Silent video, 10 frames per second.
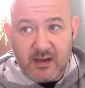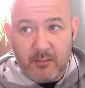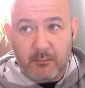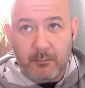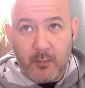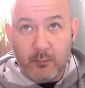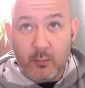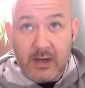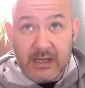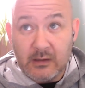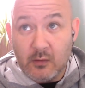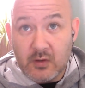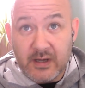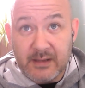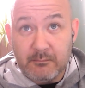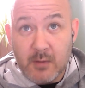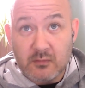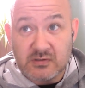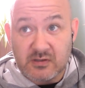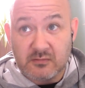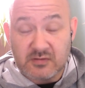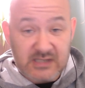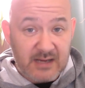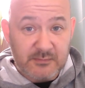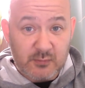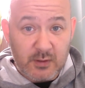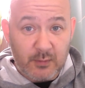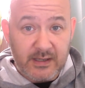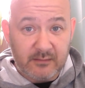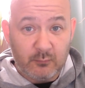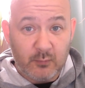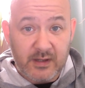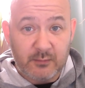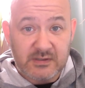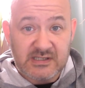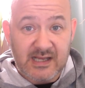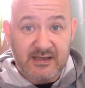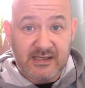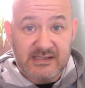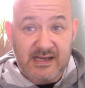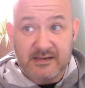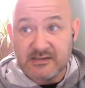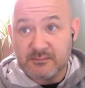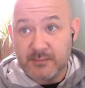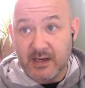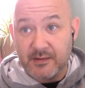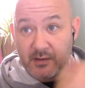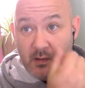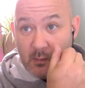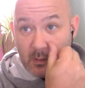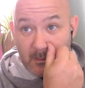but when I look at it, most of those times were when there was standing terrace behind the goal.